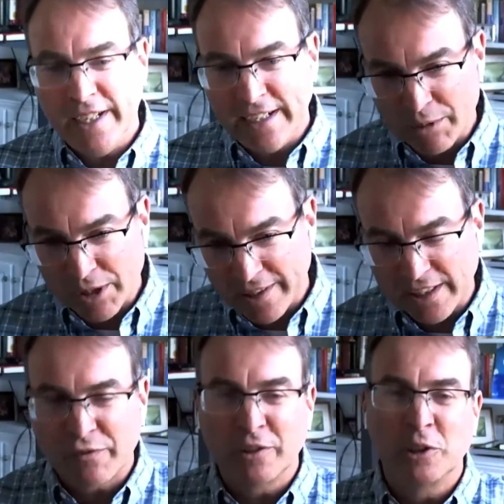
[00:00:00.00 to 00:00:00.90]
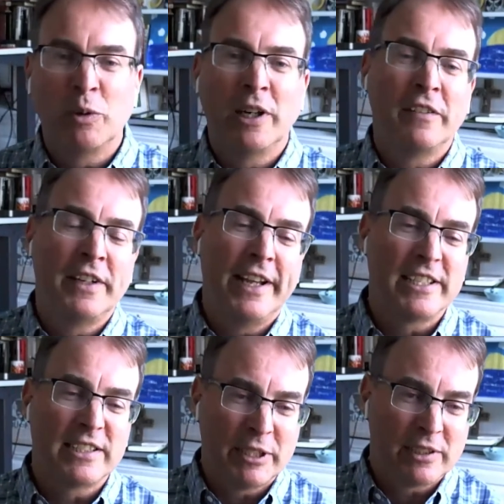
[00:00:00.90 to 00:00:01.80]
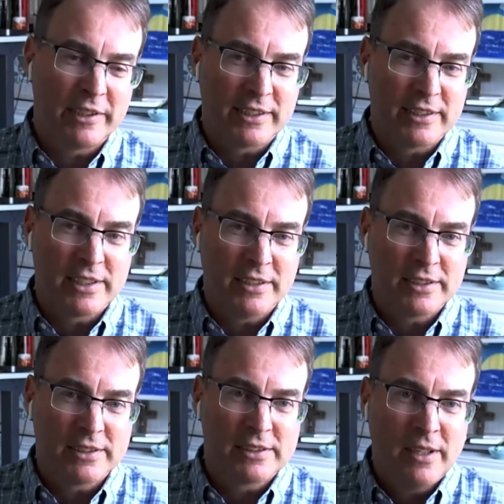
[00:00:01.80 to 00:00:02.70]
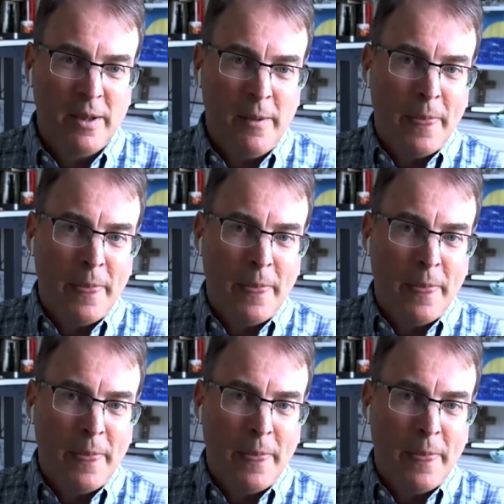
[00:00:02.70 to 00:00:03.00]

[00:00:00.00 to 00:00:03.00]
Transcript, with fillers: data that was collected for a little while and then it hasn't been collected since.